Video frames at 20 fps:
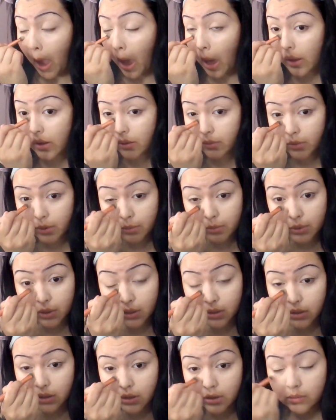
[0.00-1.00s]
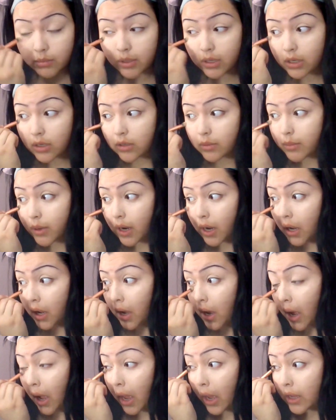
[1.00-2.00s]
And I'm gonna blend a little bit under my
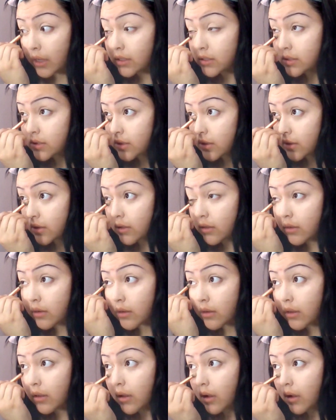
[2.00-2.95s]
eyes too.